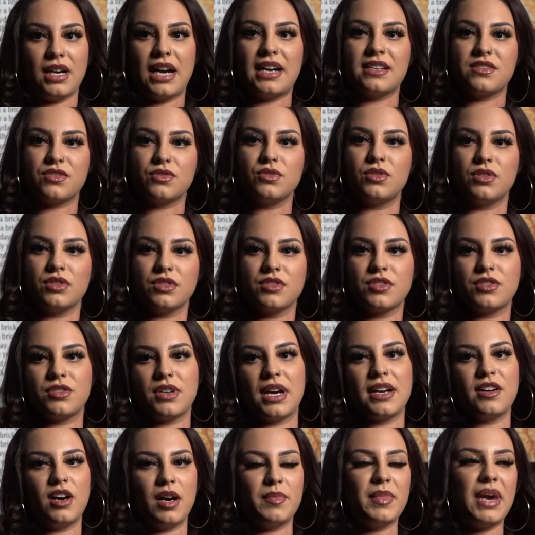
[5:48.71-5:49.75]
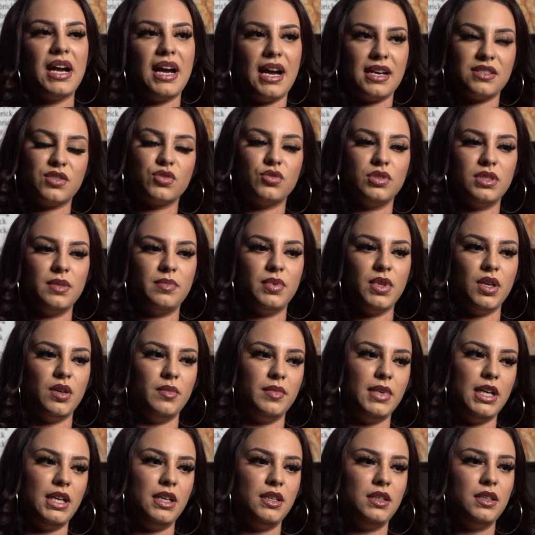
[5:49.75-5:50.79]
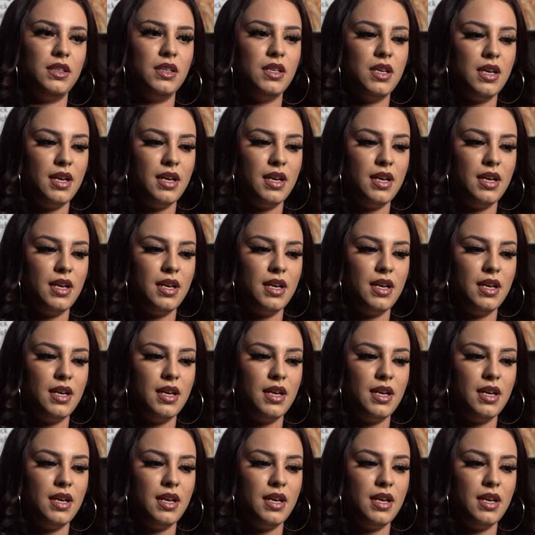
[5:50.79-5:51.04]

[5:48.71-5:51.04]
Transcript: high school. So I got my high school diploma,